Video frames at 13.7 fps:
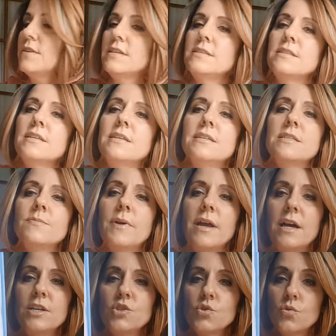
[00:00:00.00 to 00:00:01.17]
This is my
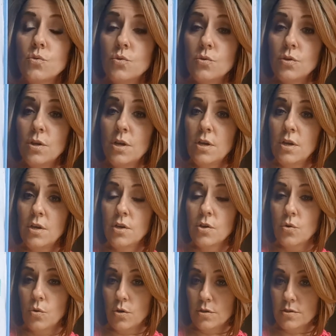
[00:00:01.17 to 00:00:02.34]
high school
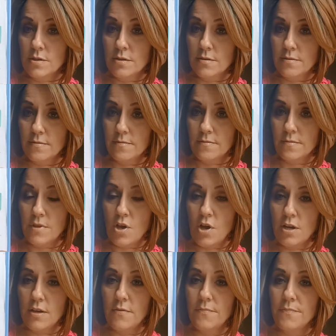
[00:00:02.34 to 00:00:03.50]
course
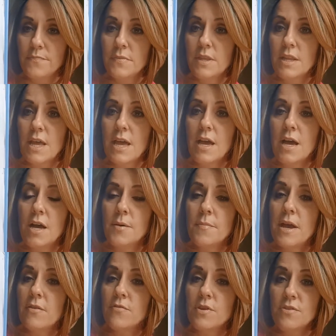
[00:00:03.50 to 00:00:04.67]
log.
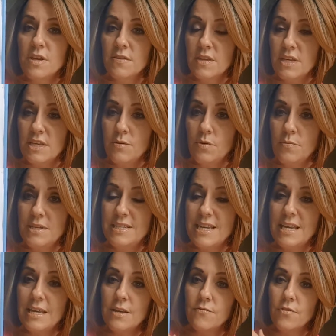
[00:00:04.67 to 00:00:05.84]
Everything that he would be
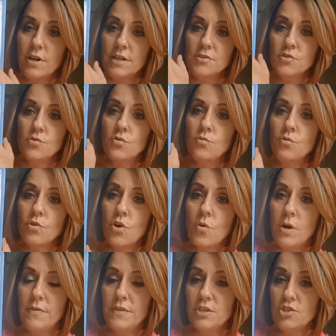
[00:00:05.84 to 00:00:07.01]
taking for high school will go
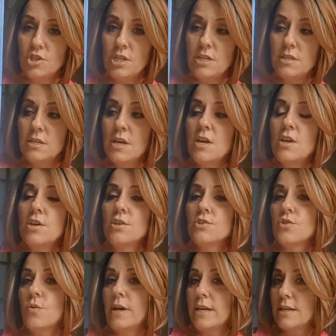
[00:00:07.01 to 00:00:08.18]
on this sheet
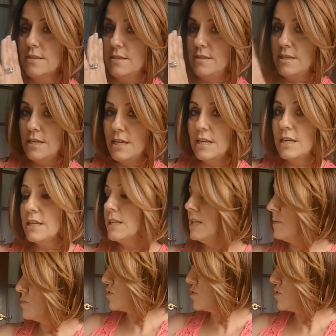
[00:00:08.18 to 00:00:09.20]
so I can see it and keep